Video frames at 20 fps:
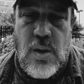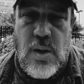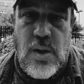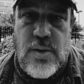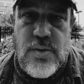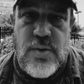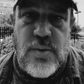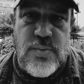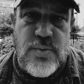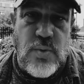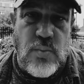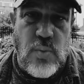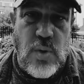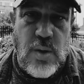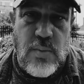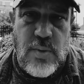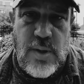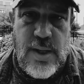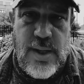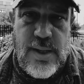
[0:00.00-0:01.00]
in terms of
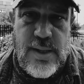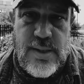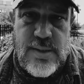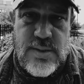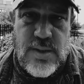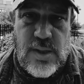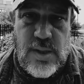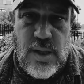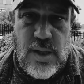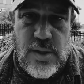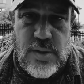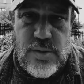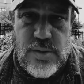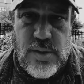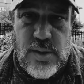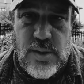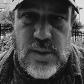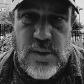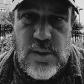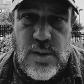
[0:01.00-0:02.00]
where we're at as a
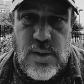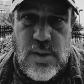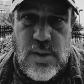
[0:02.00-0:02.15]
nation